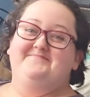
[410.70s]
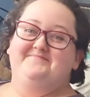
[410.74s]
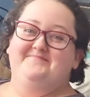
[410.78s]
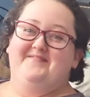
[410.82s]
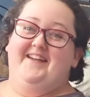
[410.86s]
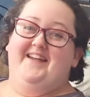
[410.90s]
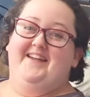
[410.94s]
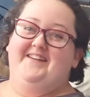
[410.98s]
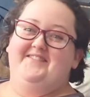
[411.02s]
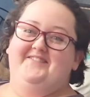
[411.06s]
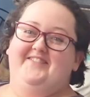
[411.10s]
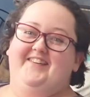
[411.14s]

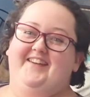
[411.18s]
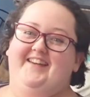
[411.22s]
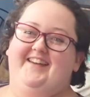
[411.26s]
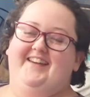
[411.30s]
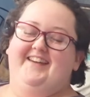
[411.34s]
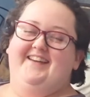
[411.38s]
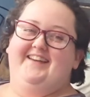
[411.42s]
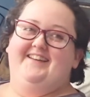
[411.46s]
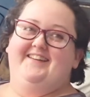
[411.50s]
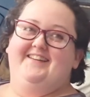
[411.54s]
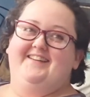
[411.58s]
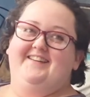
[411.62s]

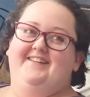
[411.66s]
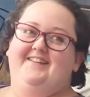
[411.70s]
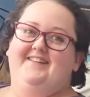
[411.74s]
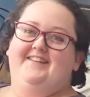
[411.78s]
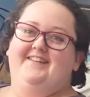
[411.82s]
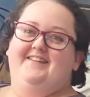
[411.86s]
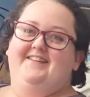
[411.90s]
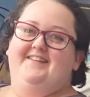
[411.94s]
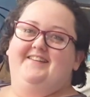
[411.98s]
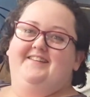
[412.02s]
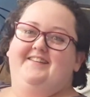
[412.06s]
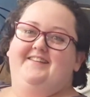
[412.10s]
maybe. I wonder
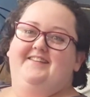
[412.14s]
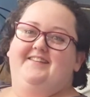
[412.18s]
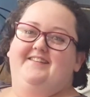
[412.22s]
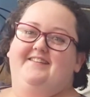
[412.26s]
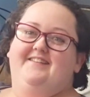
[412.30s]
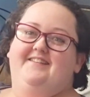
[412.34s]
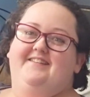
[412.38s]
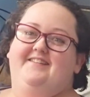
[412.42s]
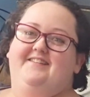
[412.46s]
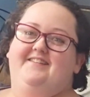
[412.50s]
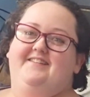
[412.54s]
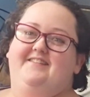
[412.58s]
if she's met
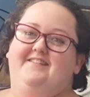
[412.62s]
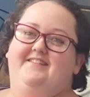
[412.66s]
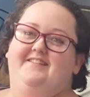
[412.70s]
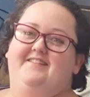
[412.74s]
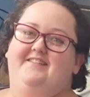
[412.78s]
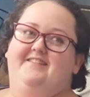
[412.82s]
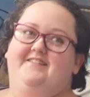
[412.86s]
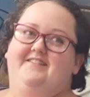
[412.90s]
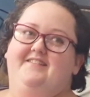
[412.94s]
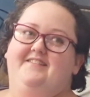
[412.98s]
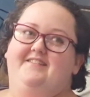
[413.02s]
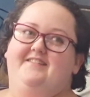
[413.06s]
Jack.
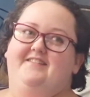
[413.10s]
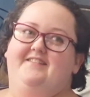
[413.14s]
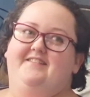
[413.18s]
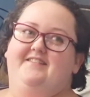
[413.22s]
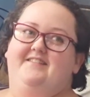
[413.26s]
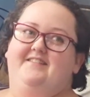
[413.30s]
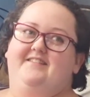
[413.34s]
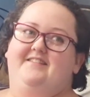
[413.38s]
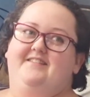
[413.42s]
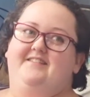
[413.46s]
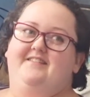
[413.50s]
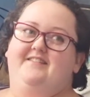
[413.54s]

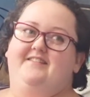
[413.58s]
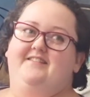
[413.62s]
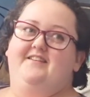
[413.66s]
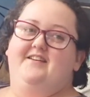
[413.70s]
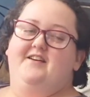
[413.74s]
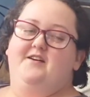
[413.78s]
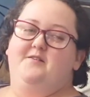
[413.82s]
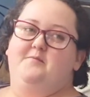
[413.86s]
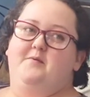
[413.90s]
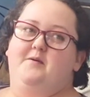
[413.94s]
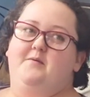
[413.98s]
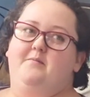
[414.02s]

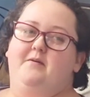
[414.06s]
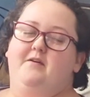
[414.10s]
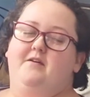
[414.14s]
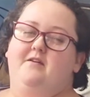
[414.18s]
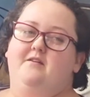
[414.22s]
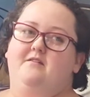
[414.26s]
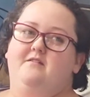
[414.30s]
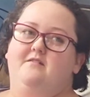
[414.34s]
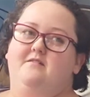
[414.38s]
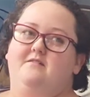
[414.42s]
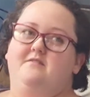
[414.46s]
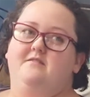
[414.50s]
Yeah, maybe.
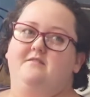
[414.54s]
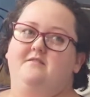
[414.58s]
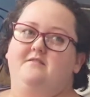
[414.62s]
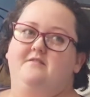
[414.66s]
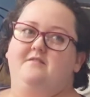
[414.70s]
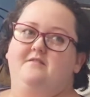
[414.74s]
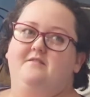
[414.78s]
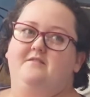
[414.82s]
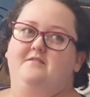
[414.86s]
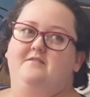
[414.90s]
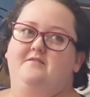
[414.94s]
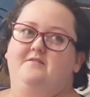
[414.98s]

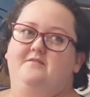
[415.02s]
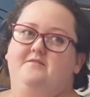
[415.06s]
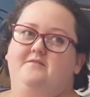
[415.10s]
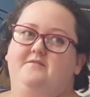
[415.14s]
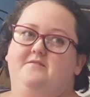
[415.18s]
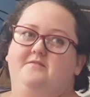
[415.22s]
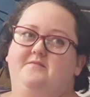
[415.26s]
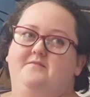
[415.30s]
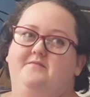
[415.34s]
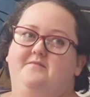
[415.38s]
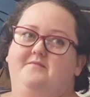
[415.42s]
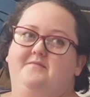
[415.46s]
You had to
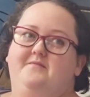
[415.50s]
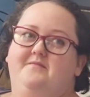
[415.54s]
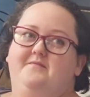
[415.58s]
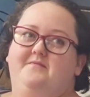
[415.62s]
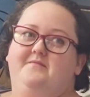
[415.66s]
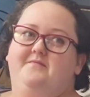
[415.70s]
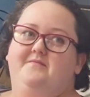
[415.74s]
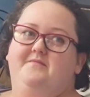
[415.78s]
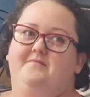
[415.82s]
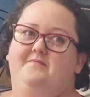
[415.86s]
think then.